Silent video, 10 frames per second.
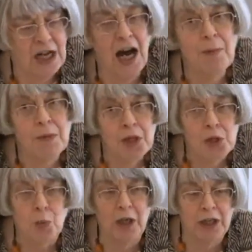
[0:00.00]

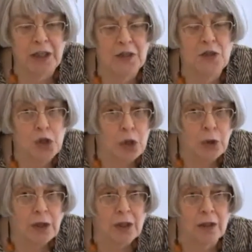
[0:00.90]
Garment Workers
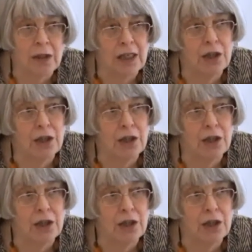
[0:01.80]
Union